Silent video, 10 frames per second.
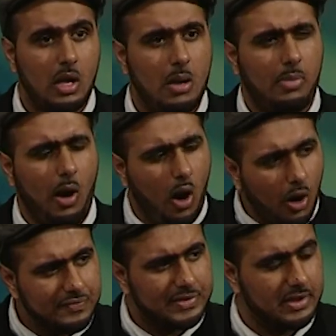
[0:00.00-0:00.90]
but
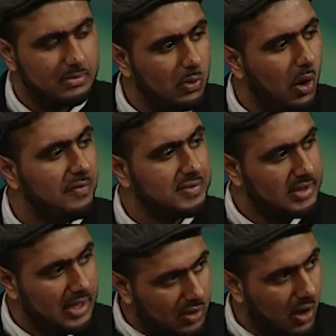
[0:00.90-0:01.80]
often, more often
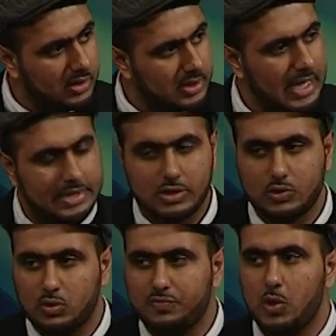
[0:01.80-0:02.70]
than not, it's a
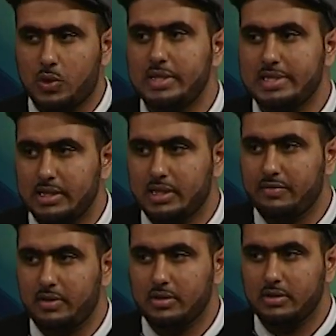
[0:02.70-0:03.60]
sort of tokenistic giving.